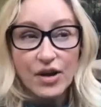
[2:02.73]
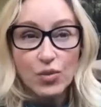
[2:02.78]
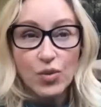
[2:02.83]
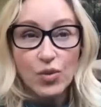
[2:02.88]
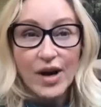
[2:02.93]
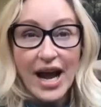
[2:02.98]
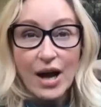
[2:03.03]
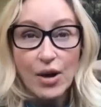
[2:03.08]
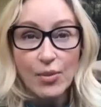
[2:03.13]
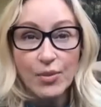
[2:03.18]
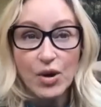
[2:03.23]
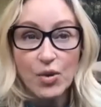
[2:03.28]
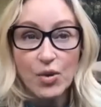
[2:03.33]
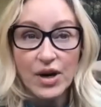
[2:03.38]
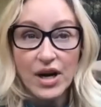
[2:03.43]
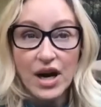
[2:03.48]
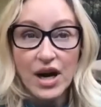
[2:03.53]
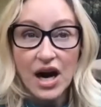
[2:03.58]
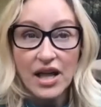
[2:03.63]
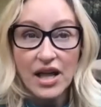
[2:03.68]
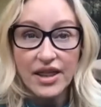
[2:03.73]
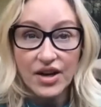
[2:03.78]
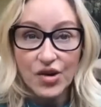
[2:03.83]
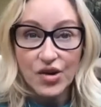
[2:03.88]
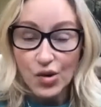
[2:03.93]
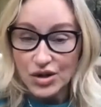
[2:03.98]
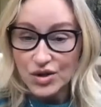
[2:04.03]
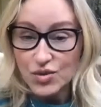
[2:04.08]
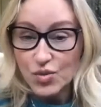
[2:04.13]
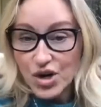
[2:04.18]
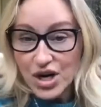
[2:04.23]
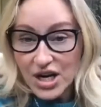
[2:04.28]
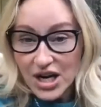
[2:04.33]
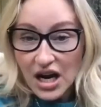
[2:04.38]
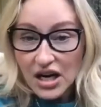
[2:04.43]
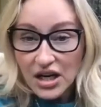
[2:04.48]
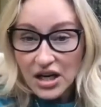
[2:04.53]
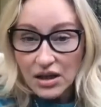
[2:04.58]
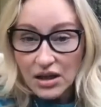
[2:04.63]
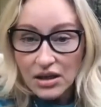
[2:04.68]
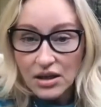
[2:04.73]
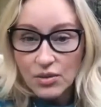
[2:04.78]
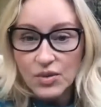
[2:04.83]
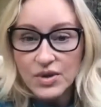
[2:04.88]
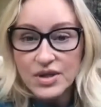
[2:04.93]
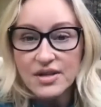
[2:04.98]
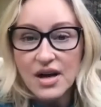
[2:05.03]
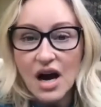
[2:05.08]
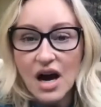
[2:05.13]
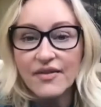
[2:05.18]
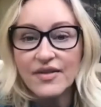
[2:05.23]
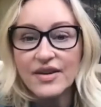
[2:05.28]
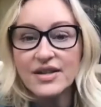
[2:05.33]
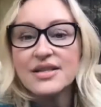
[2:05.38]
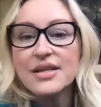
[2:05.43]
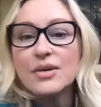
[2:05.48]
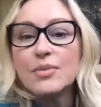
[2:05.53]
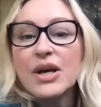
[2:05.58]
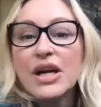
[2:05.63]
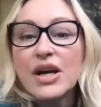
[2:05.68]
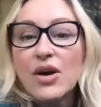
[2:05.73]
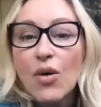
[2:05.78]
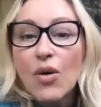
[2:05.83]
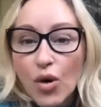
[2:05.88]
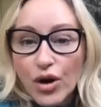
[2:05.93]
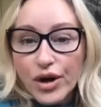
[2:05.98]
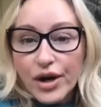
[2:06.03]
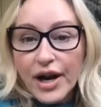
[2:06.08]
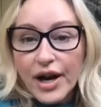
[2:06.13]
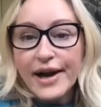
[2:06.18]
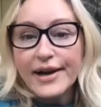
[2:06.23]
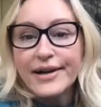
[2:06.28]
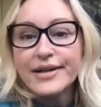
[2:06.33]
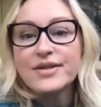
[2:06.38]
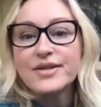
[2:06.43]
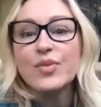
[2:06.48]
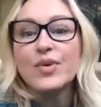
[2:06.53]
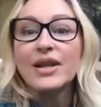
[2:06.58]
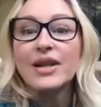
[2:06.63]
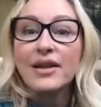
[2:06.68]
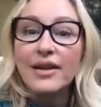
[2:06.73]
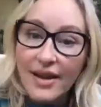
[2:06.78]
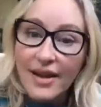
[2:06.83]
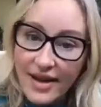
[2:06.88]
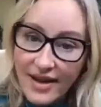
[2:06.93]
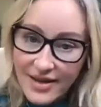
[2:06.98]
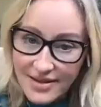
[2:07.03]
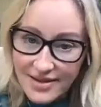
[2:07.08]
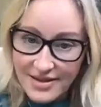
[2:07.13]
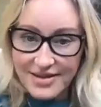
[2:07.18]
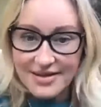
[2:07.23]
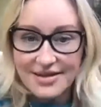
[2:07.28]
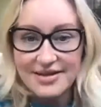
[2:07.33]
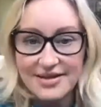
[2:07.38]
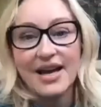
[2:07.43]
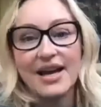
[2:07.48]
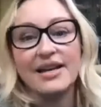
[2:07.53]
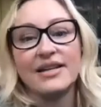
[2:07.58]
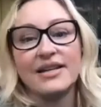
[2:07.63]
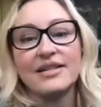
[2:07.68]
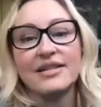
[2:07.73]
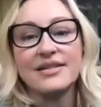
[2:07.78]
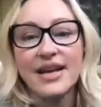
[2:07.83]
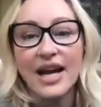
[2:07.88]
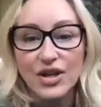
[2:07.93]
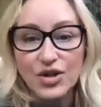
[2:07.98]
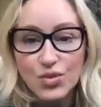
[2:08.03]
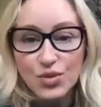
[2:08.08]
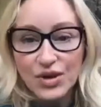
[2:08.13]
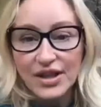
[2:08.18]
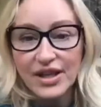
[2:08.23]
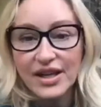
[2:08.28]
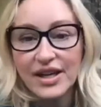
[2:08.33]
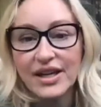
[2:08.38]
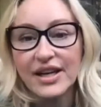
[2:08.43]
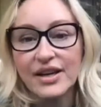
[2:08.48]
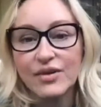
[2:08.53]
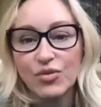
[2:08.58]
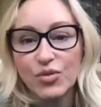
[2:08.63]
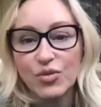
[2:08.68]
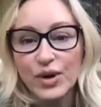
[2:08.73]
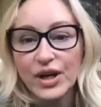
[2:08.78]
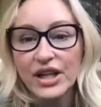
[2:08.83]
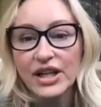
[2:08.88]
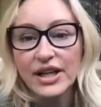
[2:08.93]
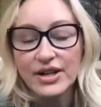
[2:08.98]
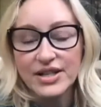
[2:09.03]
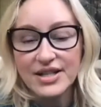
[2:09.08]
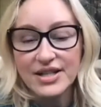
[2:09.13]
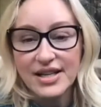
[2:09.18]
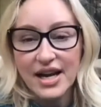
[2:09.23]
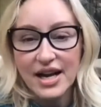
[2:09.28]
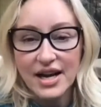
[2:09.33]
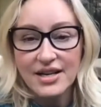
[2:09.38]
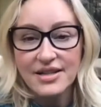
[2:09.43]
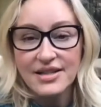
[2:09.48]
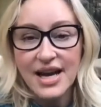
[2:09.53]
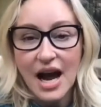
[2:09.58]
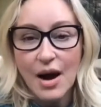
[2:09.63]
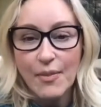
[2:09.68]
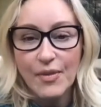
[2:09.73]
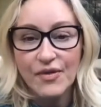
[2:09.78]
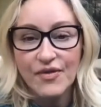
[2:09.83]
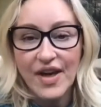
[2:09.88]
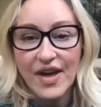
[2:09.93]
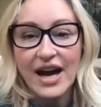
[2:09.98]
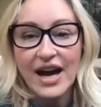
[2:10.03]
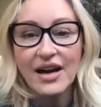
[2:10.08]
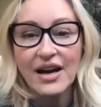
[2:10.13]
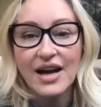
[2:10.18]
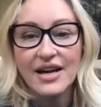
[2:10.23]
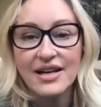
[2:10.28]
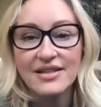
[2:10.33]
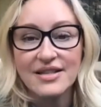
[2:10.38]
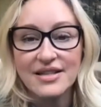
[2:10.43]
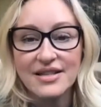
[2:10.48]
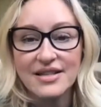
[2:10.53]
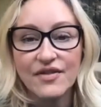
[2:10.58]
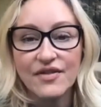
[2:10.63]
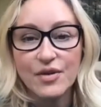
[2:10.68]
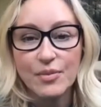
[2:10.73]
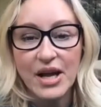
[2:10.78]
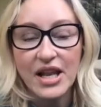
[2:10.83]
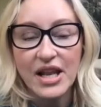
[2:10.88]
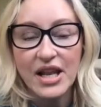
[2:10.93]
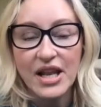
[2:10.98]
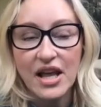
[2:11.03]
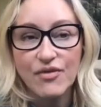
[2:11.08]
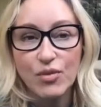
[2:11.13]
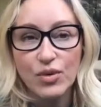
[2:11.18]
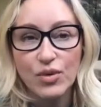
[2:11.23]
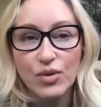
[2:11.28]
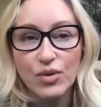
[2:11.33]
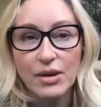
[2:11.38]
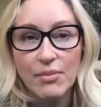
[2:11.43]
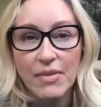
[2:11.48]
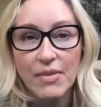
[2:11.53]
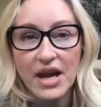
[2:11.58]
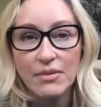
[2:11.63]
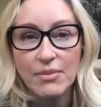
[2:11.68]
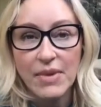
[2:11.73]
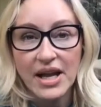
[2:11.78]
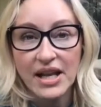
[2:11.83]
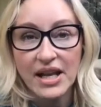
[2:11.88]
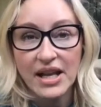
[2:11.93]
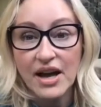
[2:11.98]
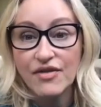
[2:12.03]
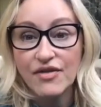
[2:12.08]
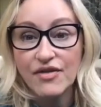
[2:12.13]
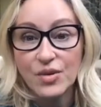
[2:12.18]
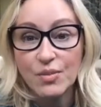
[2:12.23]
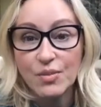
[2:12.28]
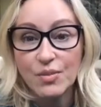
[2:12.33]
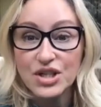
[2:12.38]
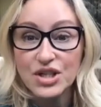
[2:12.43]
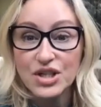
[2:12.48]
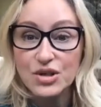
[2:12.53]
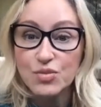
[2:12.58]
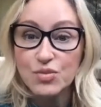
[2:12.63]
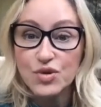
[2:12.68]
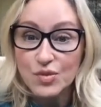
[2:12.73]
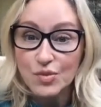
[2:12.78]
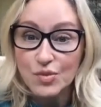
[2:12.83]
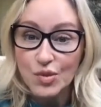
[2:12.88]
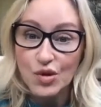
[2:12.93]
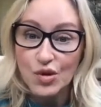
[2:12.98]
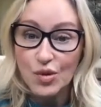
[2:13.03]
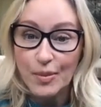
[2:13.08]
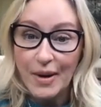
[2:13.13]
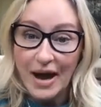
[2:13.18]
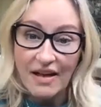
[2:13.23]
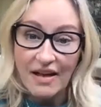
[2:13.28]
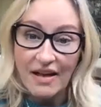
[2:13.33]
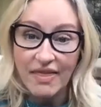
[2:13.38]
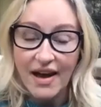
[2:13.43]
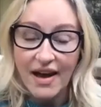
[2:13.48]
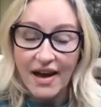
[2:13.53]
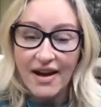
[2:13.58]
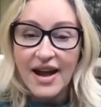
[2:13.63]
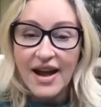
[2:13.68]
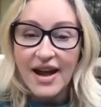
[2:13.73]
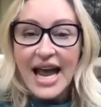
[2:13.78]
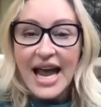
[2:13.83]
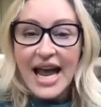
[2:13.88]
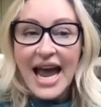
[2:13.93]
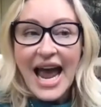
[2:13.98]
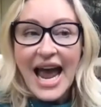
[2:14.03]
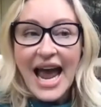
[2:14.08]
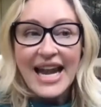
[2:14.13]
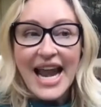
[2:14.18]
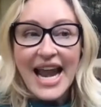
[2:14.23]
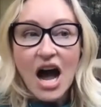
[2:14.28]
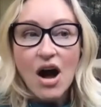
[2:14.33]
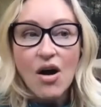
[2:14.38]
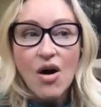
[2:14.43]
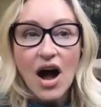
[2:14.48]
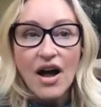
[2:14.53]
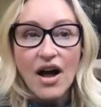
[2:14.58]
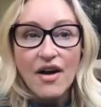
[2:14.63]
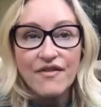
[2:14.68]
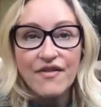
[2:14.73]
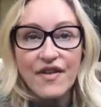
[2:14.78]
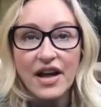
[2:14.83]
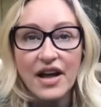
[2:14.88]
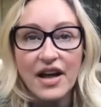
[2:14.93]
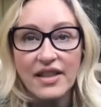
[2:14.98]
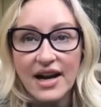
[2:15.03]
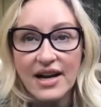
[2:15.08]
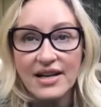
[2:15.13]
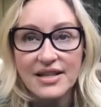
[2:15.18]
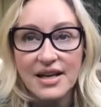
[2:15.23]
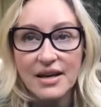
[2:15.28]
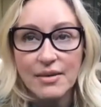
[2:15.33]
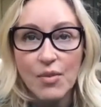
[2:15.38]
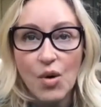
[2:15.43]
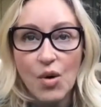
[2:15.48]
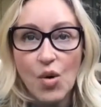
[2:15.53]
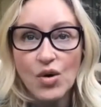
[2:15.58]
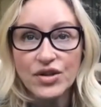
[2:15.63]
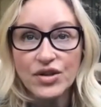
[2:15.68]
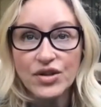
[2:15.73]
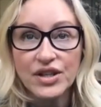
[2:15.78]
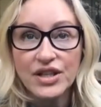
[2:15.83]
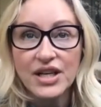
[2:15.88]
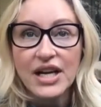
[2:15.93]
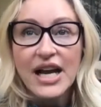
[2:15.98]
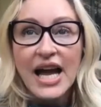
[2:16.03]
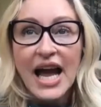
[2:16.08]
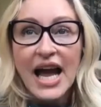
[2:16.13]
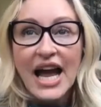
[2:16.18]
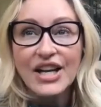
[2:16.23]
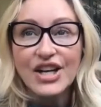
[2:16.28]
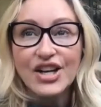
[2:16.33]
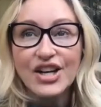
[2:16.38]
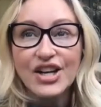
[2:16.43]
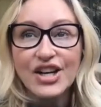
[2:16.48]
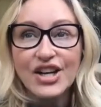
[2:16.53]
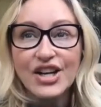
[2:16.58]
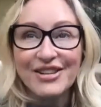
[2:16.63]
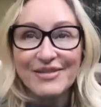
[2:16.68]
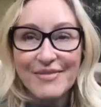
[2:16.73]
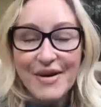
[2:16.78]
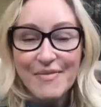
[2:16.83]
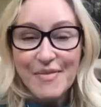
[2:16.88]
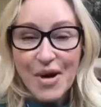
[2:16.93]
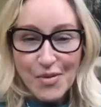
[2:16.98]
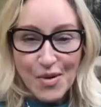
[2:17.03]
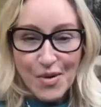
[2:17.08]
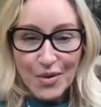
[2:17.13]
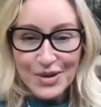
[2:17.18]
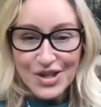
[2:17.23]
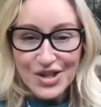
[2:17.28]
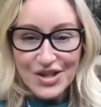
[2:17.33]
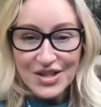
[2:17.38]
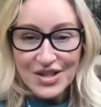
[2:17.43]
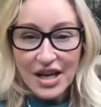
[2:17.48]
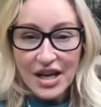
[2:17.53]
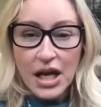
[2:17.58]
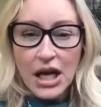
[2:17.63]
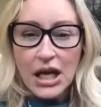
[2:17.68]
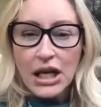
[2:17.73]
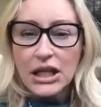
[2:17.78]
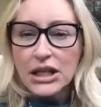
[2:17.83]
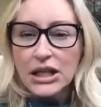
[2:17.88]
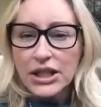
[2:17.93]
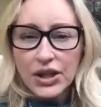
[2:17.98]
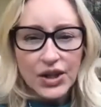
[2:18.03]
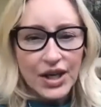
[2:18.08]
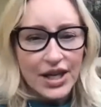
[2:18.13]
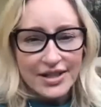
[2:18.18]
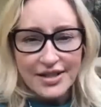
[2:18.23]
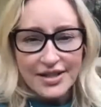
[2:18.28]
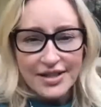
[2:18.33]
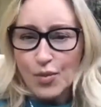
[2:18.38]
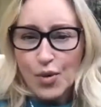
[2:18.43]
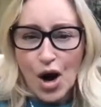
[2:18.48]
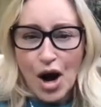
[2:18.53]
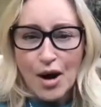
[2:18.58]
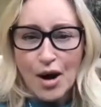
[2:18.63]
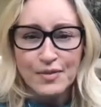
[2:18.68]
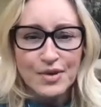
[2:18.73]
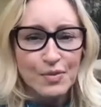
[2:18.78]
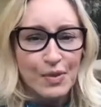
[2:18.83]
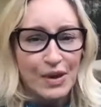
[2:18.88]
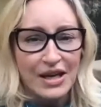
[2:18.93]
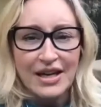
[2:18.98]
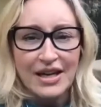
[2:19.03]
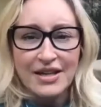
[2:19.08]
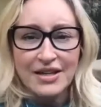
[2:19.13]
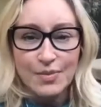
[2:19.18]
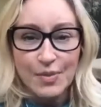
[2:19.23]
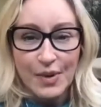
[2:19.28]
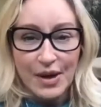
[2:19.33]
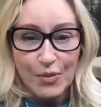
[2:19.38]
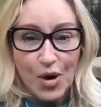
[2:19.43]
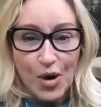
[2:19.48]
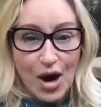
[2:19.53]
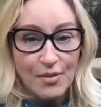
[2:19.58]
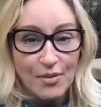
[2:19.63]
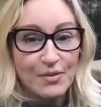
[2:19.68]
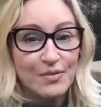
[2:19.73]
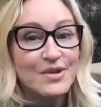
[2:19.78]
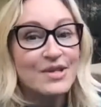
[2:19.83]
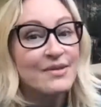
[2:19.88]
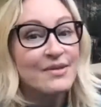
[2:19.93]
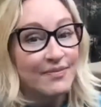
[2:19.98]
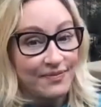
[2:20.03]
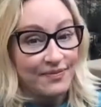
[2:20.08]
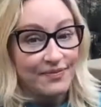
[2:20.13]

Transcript: what helped me when the girls were younger was obviously being organized with lists and scheduling and really staying on top of that kind of stuff in my life really made my life go much smoother back then. And now I find that as I'm older and you know, my mom always just say, little kids, little problems, big kids, big problems.